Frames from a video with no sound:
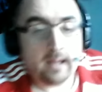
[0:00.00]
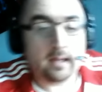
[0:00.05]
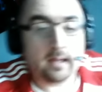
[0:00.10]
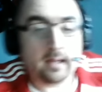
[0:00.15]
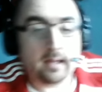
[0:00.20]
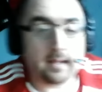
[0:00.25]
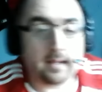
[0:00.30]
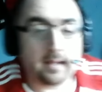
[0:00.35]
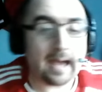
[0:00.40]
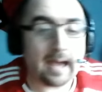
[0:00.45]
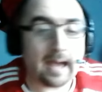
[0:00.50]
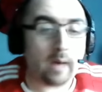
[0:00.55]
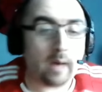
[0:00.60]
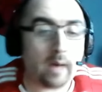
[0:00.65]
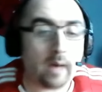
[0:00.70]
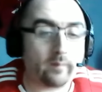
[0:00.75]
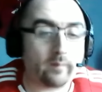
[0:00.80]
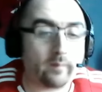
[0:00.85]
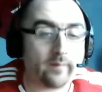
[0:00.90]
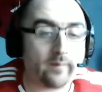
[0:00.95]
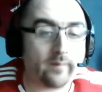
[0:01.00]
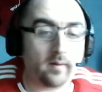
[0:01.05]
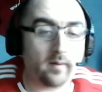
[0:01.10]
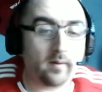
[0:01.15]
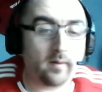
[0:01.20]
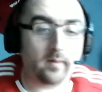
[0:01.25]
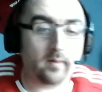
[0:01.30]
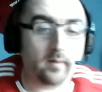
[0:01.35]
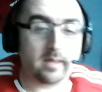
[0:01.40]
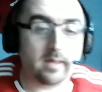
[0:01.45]
Now,
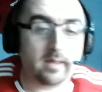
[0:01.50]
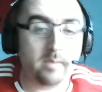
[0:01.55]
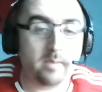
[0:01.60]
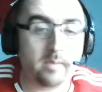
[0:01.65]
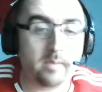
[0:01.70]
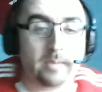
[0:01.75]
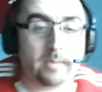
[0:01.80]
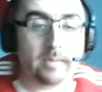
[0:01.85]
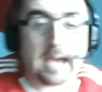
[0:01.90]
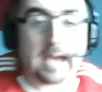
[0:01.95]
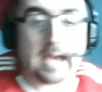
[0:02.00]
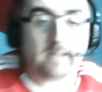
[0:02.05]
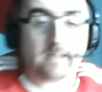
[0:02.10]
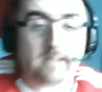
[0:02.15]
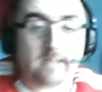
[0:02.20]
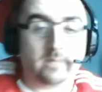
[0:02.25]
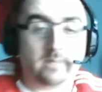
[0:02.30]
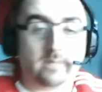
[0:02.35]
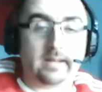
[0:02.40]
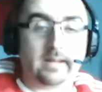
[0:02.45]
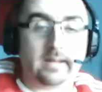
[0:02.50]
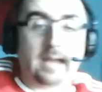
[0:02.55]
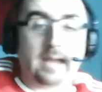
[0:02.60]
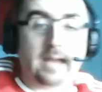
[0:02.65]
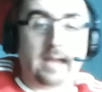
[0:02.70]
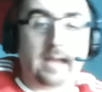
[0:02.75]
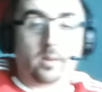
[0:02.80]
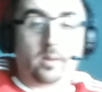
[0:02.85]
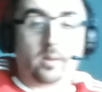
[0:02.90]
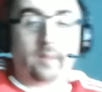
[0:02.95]
for the BS of the
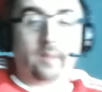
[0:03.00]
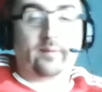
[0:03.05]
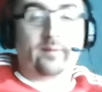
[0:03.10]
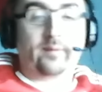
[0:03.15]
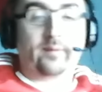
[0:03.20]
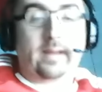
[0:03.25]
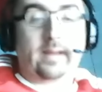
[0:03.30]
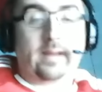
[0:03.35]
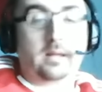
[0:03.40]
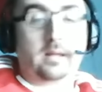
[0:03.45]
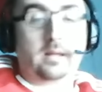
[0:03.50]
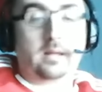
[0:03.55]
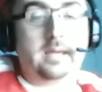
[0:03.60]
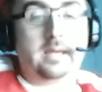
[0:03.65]
night, quite frankly.